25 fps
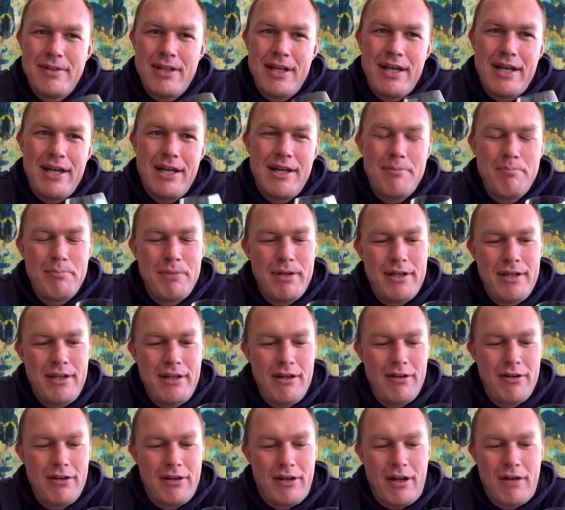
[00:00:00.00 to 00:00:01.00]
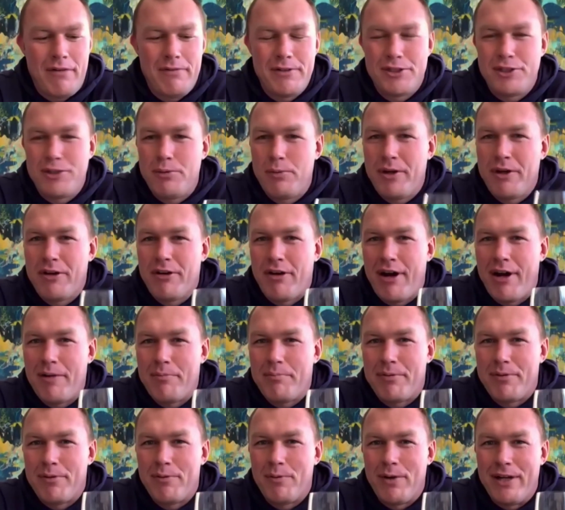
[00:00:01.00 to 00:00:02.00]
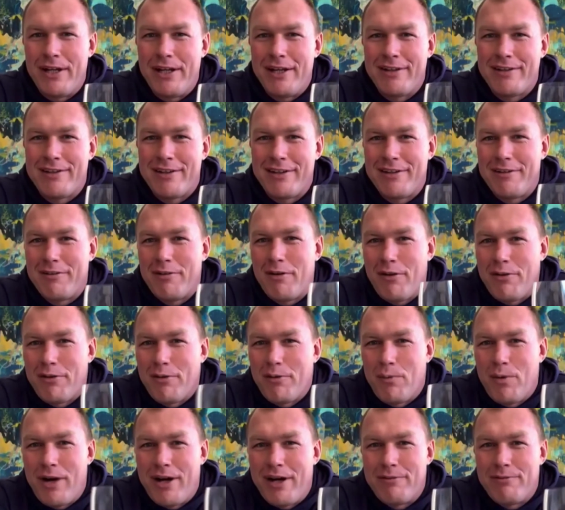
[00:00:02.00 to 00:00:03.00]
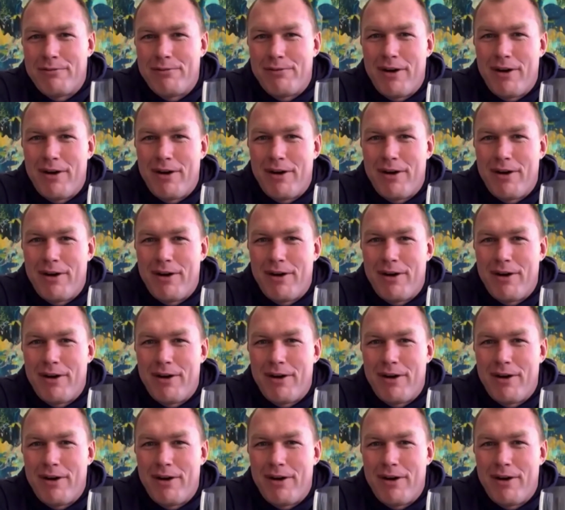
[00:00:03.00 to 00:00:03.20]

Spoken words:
Look, obviously we grew up in Wellington on the wine